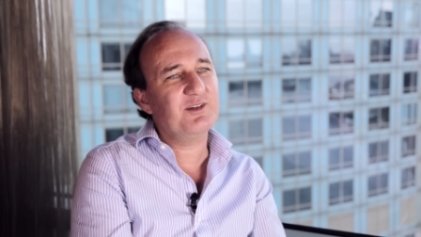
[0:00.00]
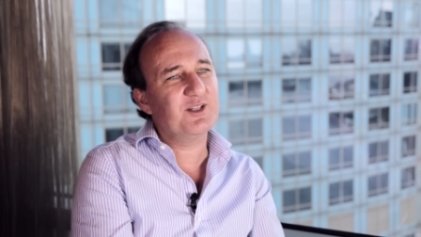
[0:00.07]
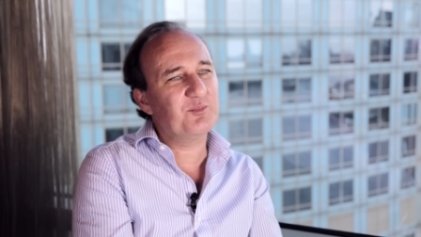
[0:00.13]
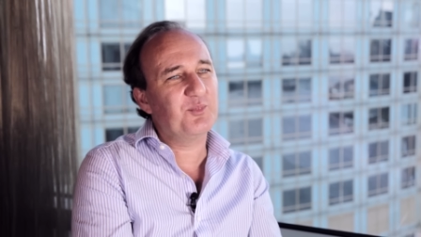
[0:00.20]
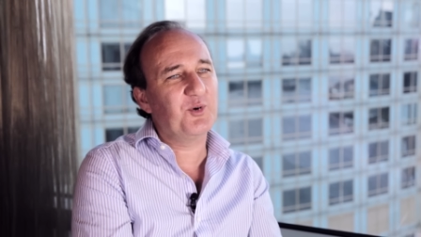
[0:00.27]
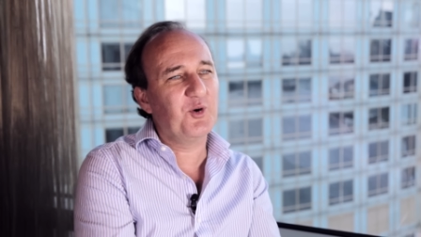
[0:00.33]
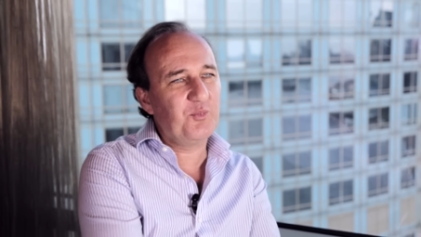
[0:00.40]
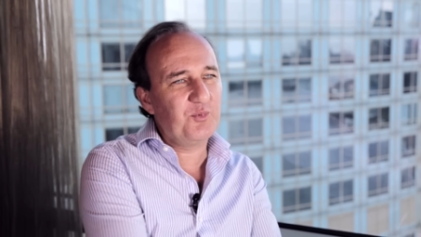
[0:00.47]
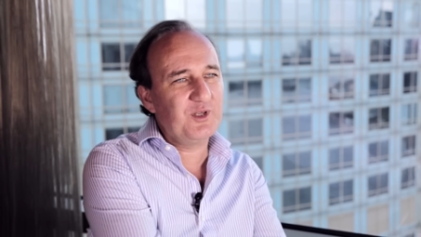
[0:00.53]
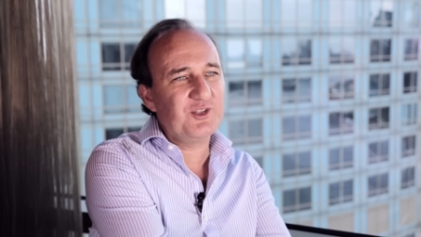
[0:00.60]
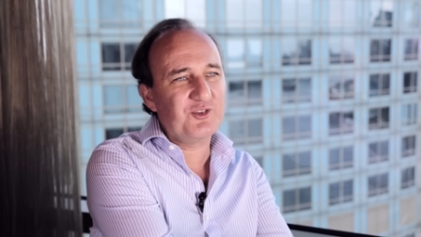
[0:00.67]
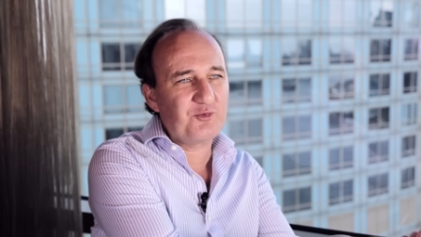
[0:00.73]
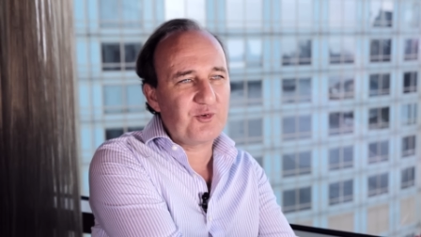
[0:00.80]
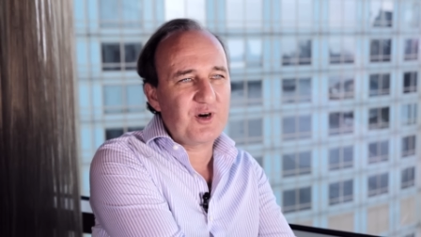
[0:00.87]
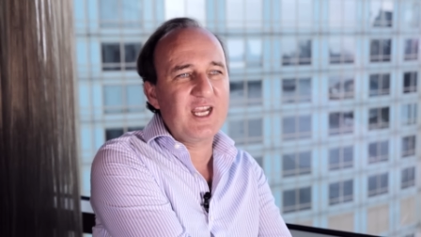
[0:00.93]
When the pope with
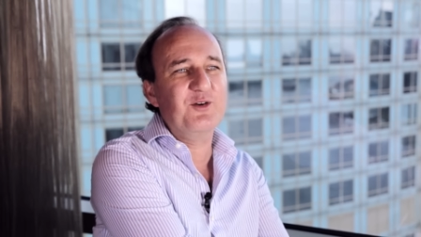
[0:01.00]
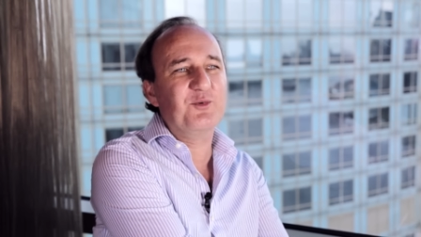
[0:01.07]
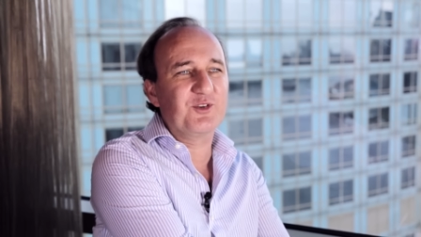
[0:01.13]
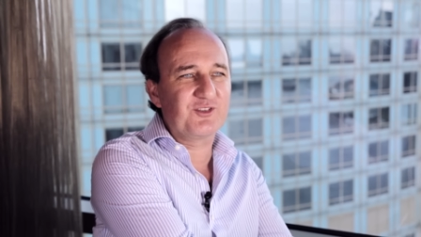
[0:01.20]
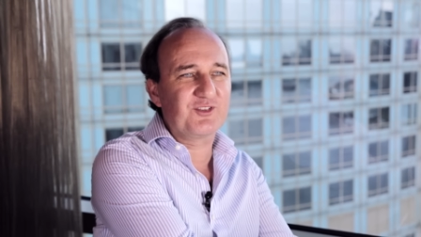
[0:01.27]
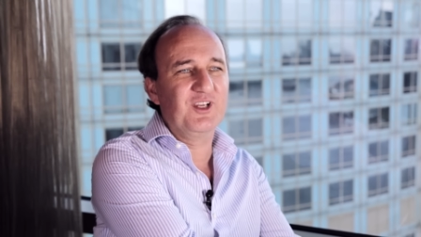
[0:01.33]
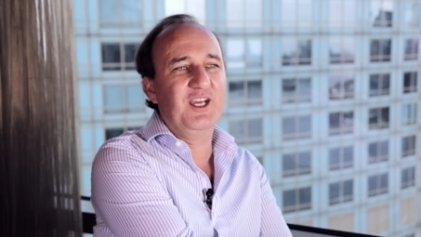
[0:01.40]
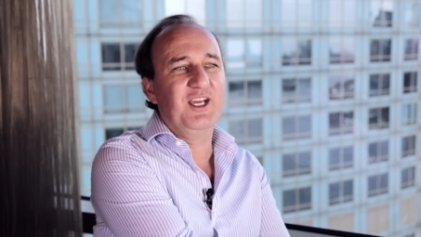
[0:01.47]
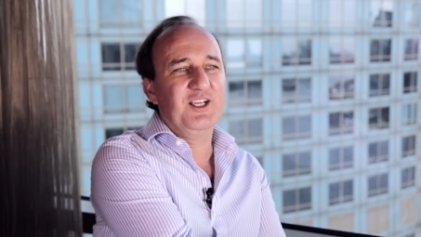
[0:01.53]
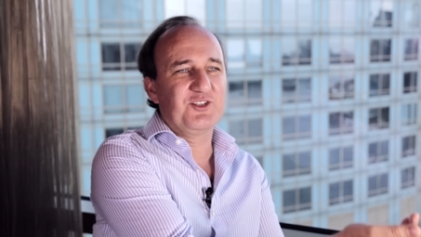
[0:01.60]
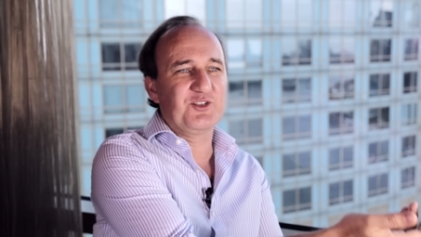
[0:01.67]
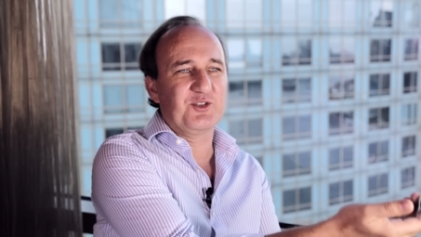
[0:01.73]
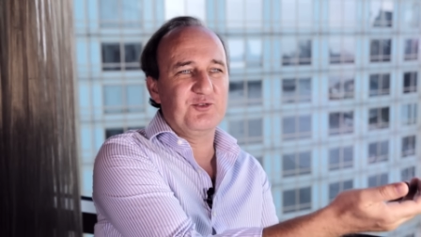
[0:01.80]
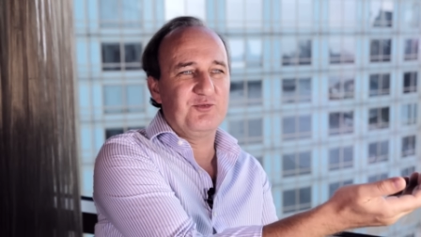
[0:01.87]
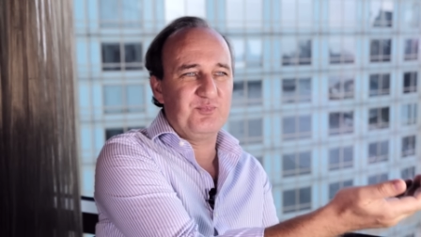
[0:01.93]
his ring was
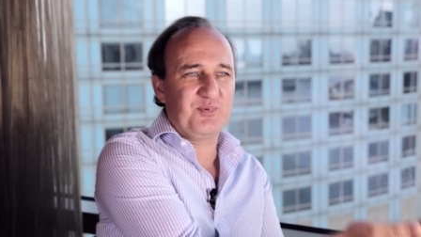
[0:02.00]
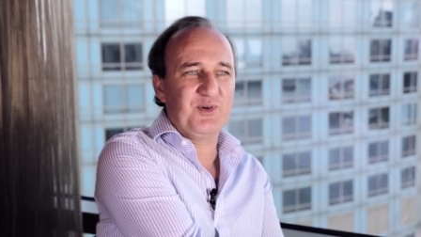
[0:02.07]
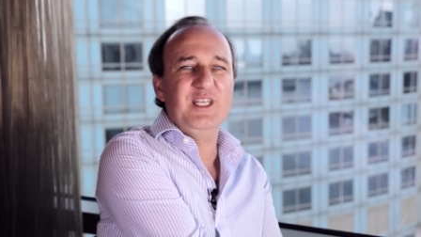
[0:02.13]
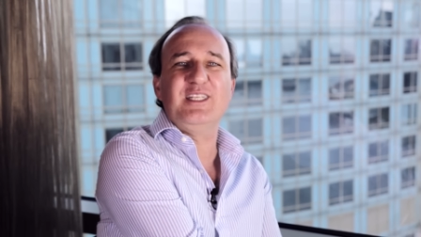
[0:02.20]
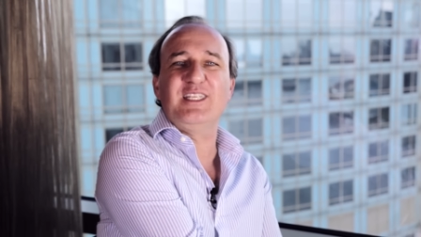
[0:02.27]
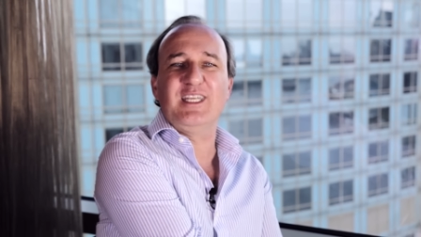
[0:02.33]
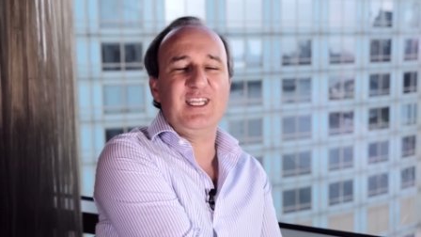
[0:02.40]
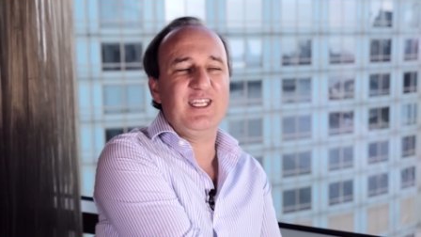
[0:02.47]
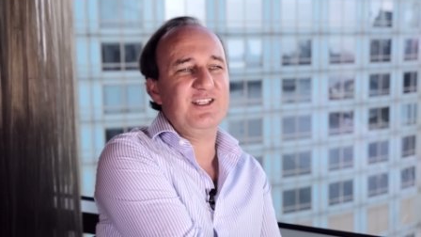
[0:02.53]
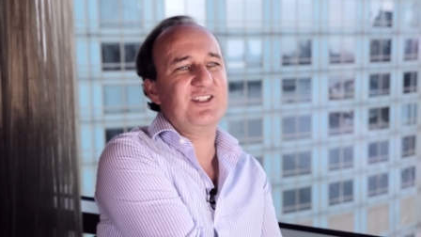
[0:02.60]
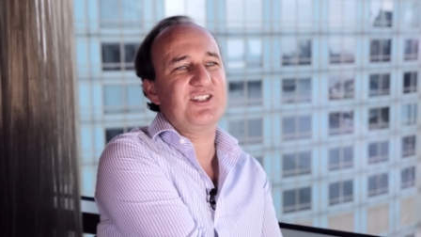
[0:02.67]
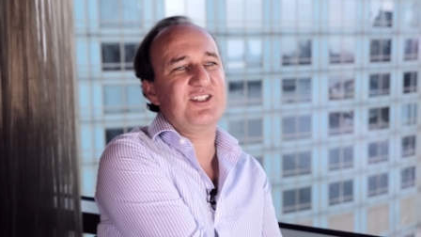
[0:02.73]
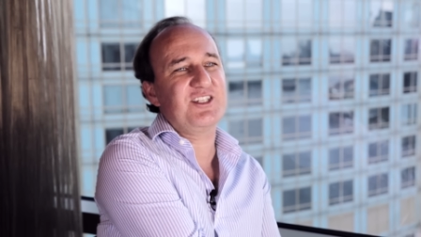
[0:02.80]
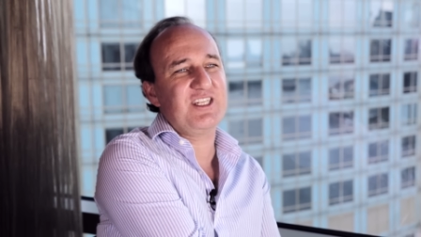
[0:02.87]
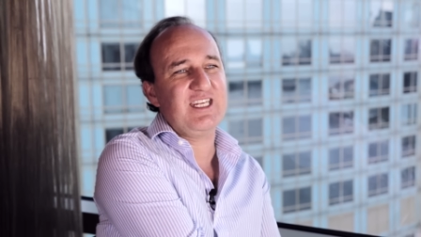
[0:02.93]
sort of printing his
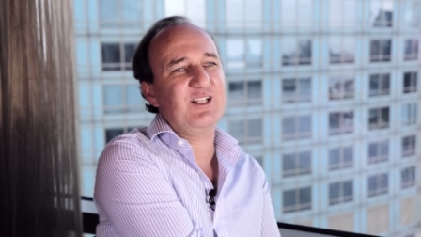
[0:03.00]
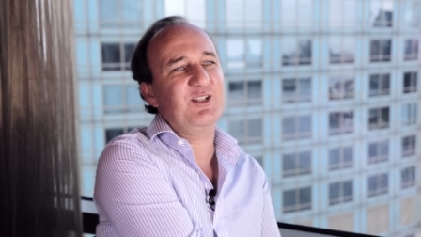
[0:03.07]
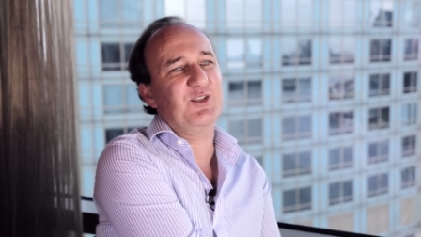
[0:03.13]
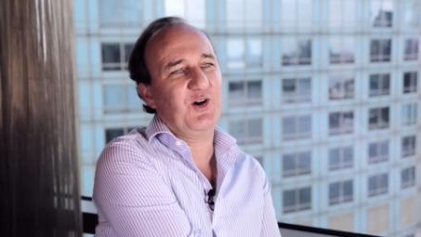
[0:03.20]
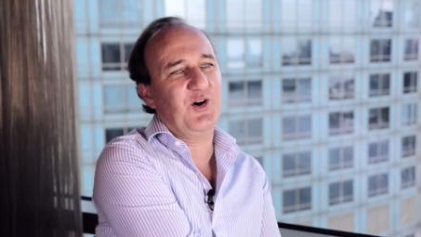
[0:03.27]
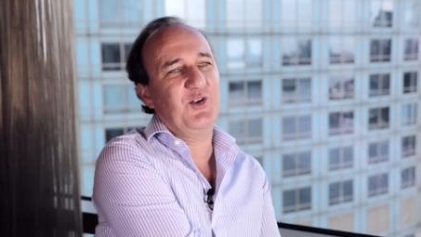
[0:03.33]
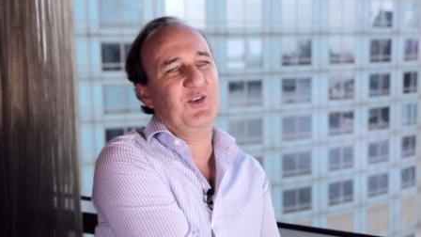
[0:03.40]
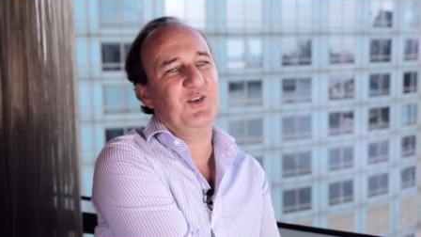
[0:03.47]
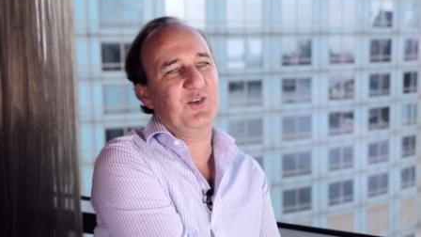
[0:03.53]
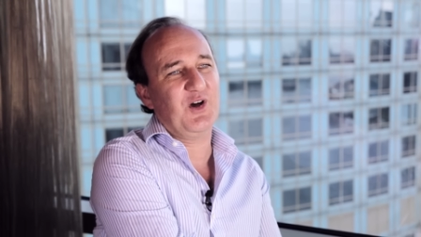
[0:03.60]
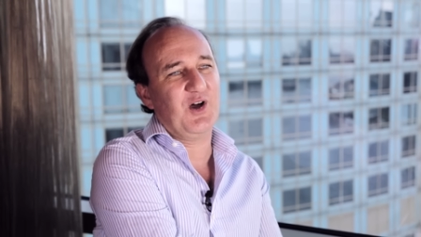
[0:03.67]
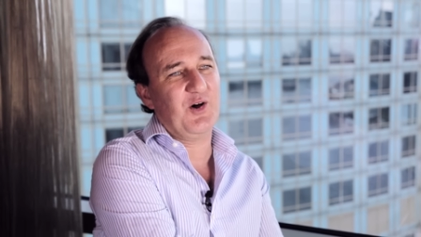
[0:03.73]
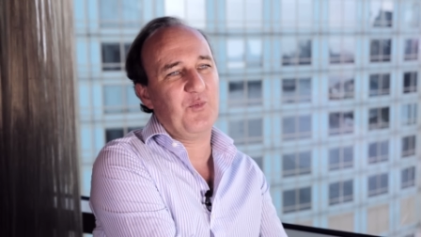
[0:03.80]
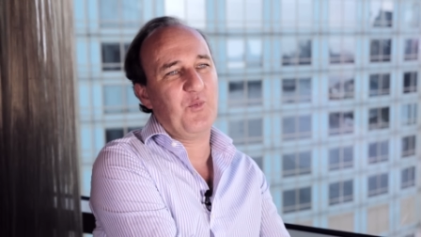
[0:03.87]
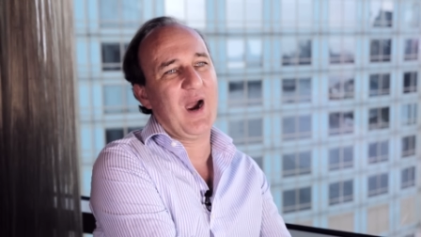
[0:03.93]
seal on
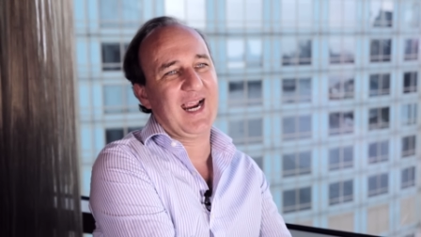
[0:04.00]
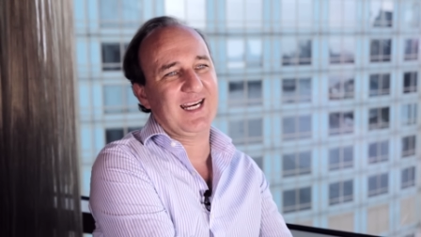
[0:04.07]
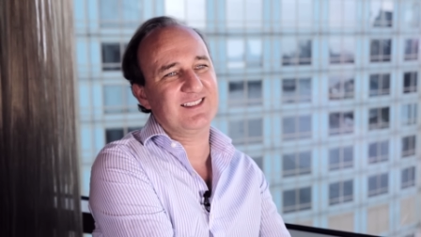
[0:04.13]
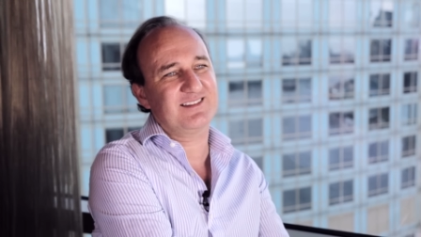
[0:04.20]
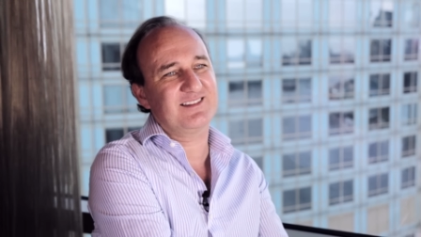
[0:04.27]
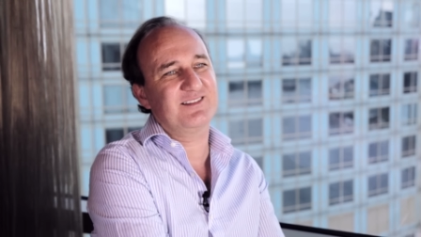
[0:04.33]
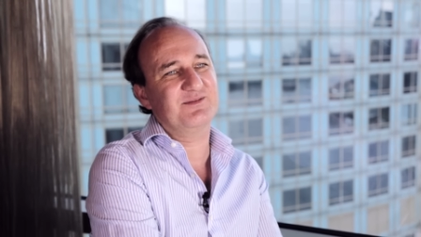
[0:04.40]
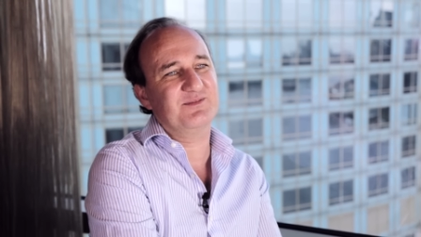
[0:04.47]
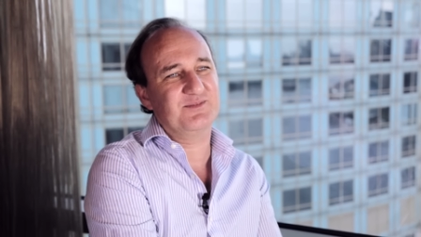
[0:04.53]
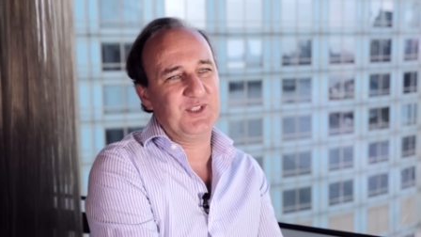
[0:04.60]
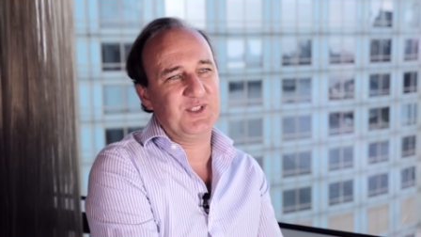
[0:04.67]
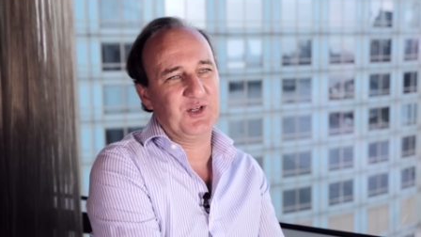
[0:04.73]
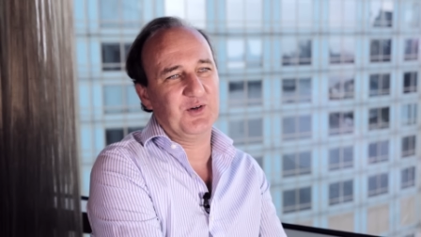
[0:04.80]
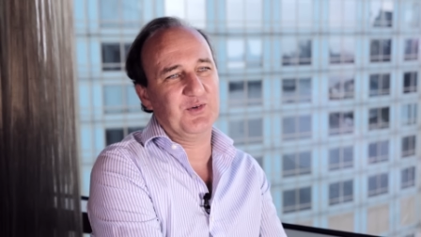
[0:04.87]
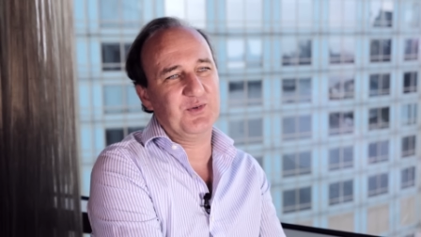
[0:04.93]
a wax,
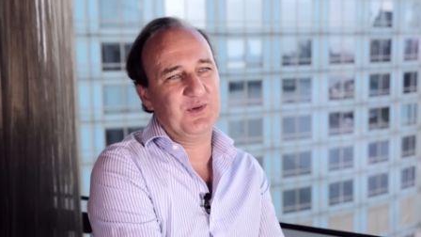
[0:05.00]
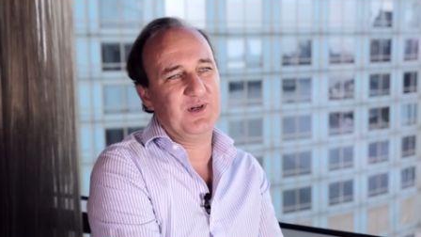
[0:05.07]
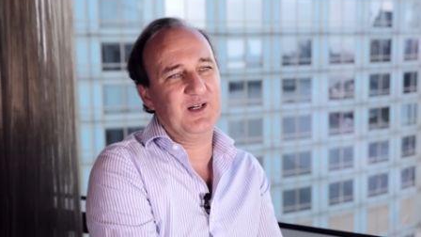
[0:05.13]
you know,